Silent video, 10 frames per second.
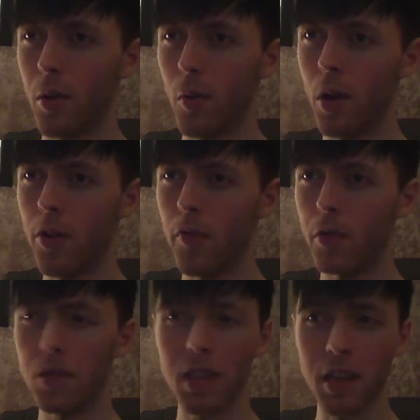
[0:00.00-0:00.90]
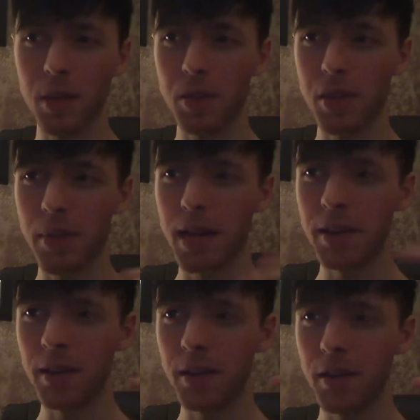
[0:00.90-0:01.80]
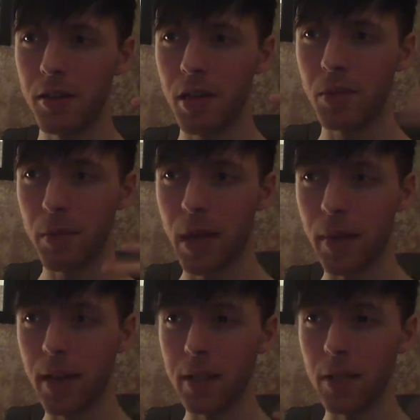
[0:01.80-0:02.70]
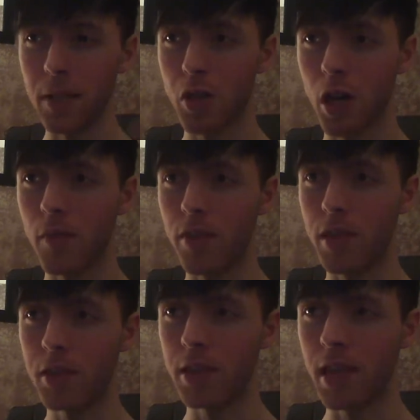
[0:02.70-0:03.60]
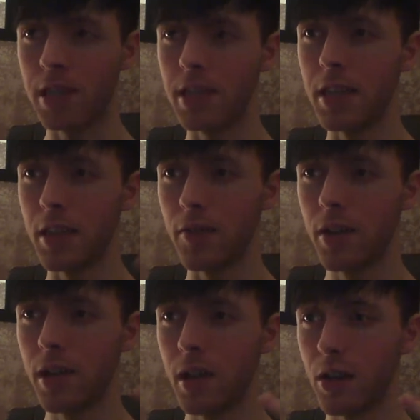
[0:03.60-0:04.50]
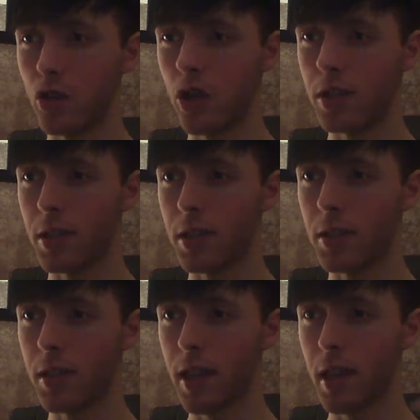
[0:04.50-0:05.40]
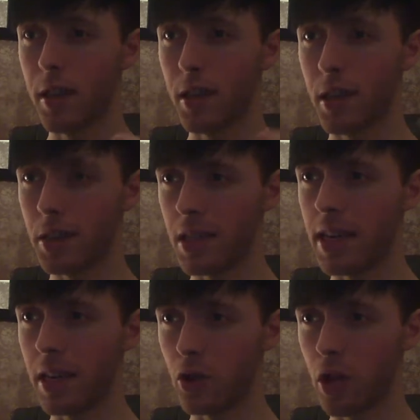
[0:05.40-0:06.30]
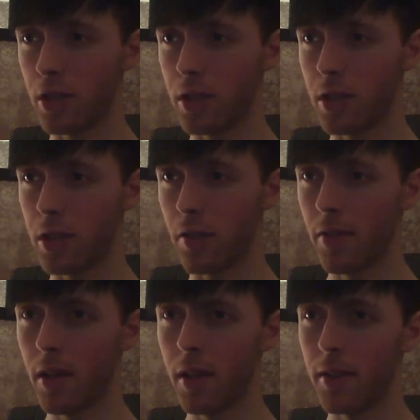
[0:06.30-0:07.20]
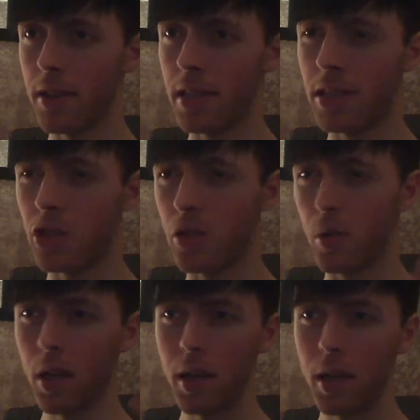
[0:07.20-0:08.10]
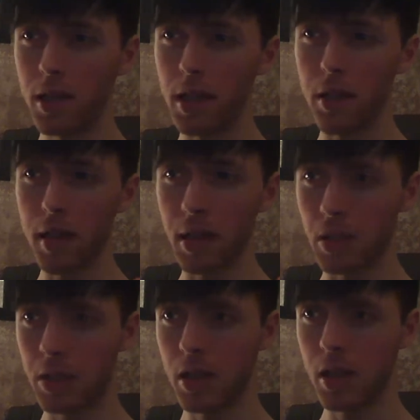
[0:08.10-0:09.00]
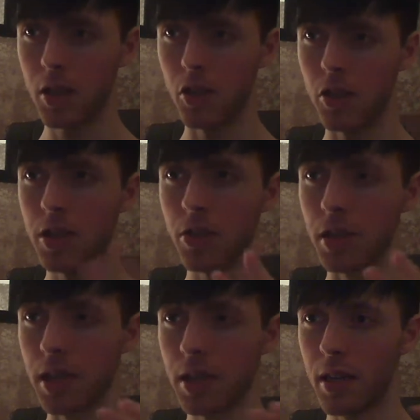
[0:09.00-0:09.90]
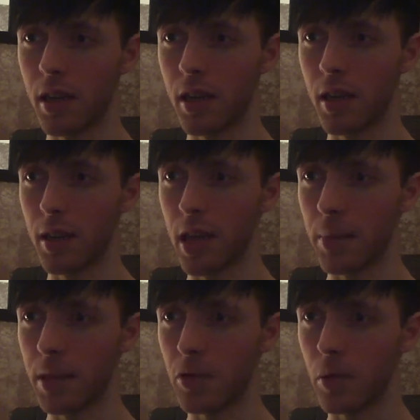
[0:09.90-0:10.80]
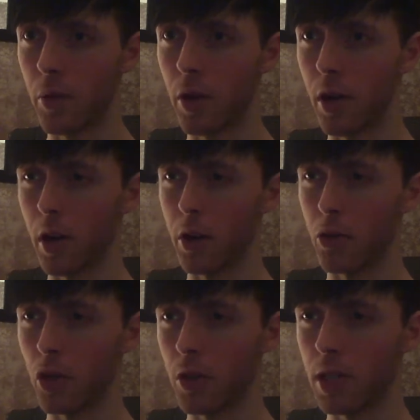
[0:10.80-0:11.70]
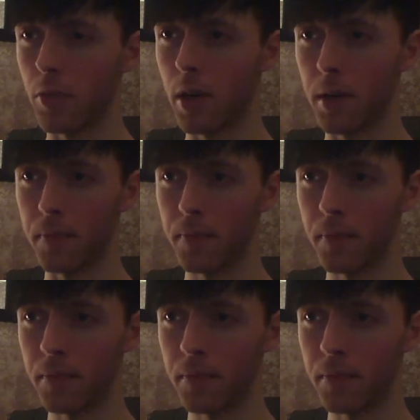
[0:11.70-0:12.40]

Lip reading: Well, the first thing that comes to my mind is the most obvious, the idea of justice and seeking justice, of the need to see things clearly, coming to a point on your journey where